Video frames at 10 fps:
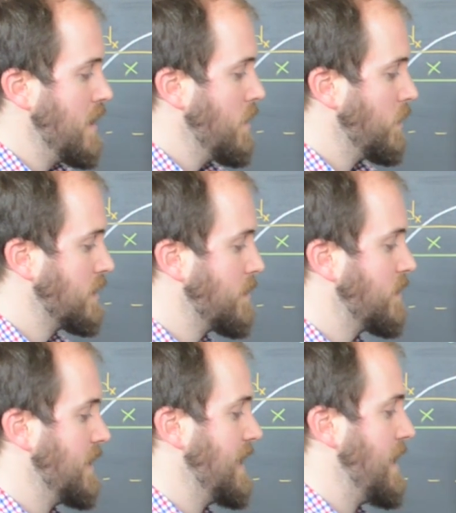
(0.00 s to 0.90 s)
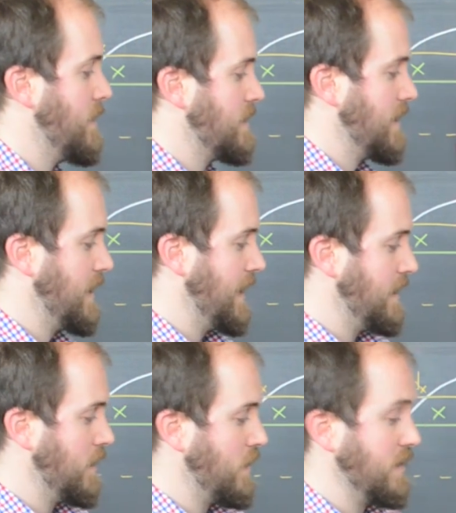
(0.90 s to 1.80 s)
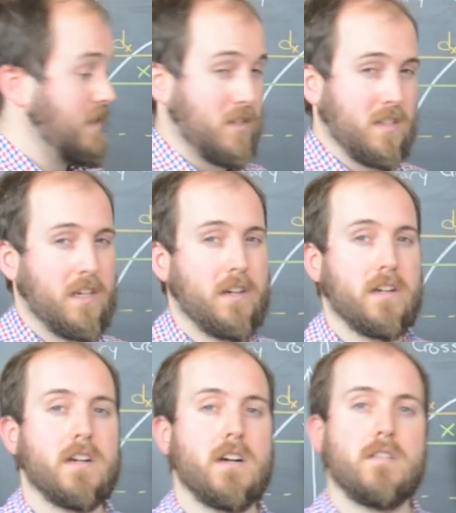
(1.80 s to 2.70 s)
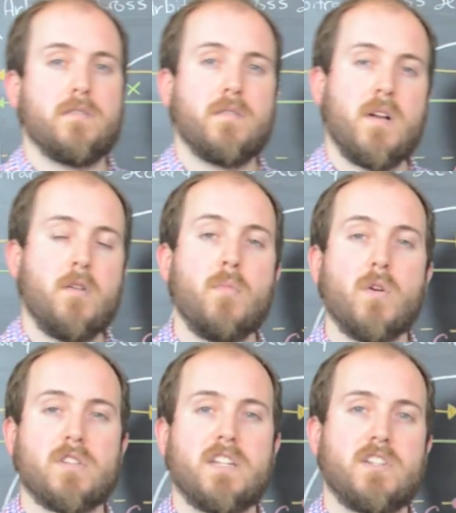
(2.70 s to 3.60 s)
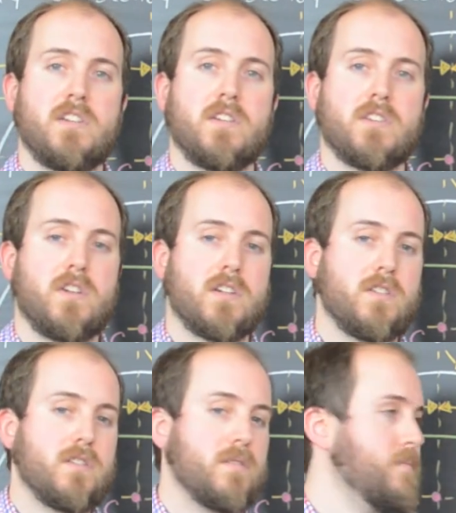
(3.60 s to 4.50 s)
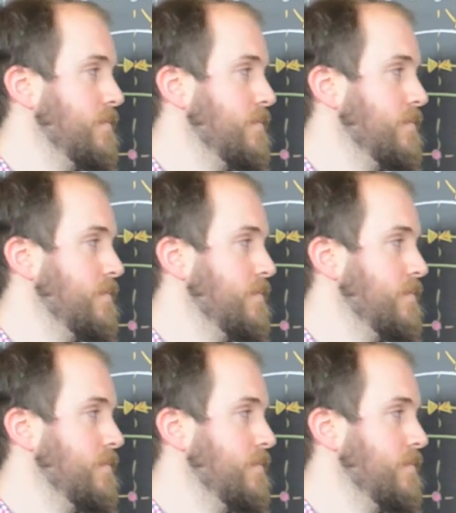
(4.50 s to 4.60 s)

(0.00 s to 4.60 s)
will typically allow us to get the cross-sectional area of most engineering structures.